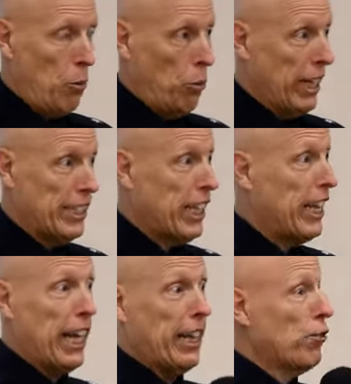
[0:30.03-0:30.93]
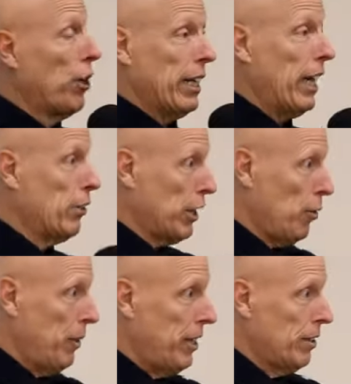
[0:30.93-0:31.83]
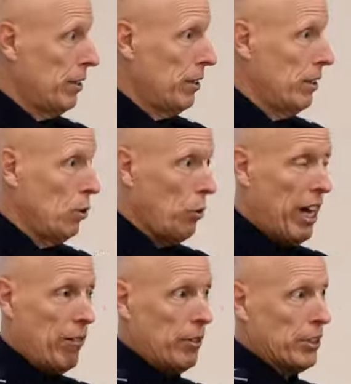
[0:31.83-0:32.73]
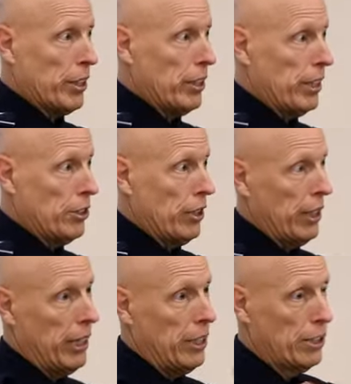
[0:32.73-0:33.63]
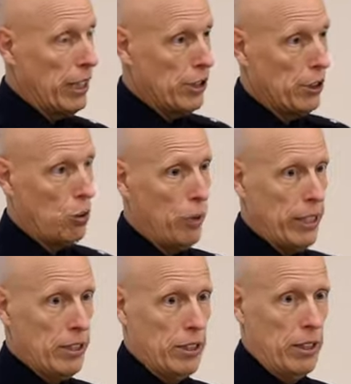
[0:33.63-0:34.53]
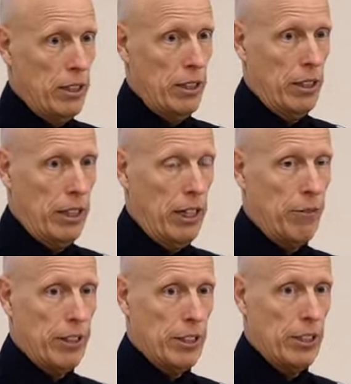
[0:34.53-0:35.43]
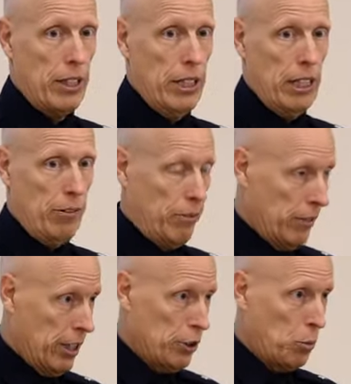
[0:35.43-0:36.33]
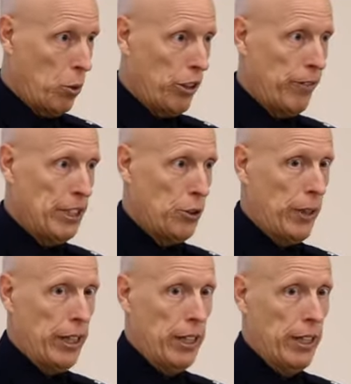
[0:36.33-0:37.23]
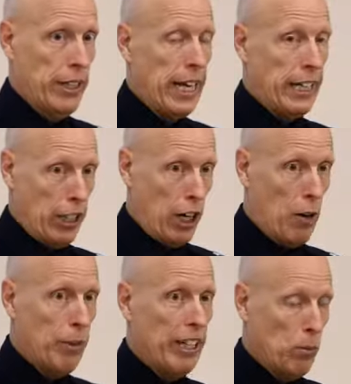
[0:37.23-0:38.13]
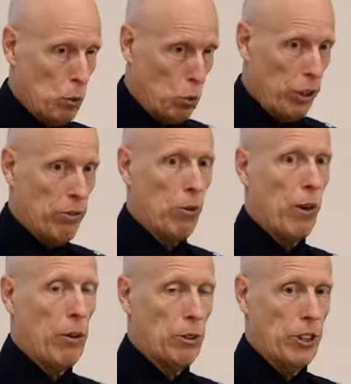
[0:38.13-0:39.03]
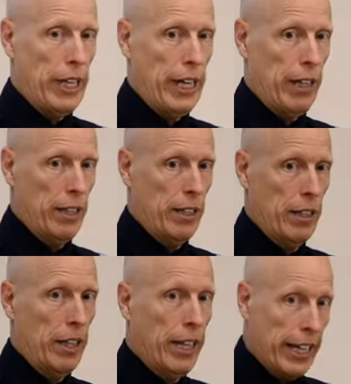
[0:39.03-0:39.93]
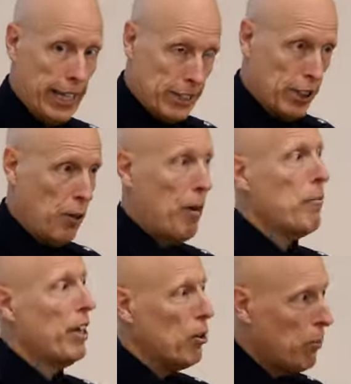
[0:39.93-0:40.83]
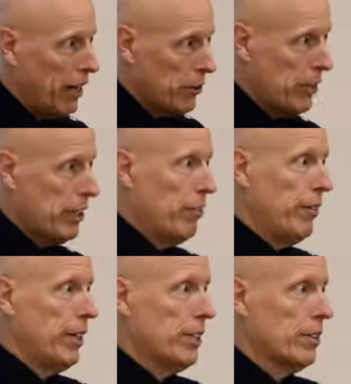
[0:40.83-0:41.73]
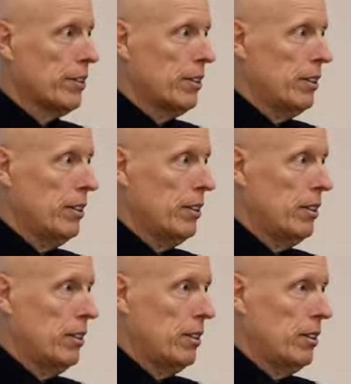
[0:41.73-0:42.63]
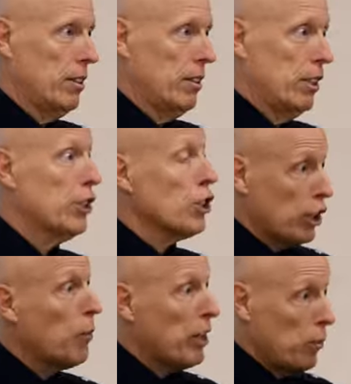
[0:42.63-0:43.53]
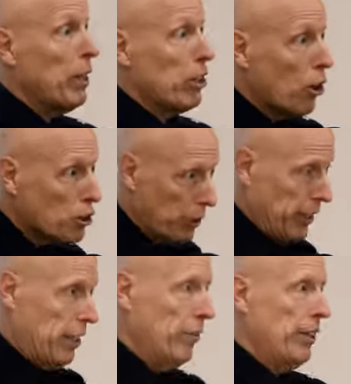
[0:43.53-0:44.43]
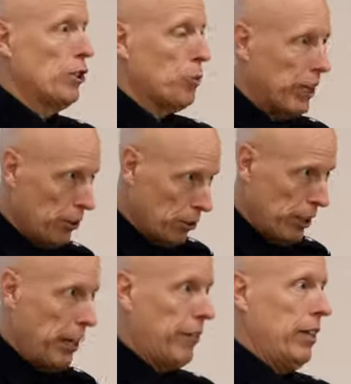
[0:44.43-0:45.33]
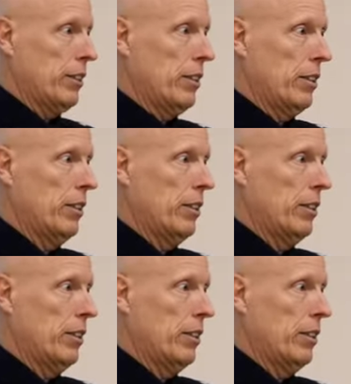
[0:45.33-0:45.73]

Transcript: We're not saying they're not allowed to come in. We have facilities to the east and to the west of this port of entry that can accommodate them 24 hours a day. Yes, it may be a minor inconvenience. To some, it could be a larger inconvenience. We understand that.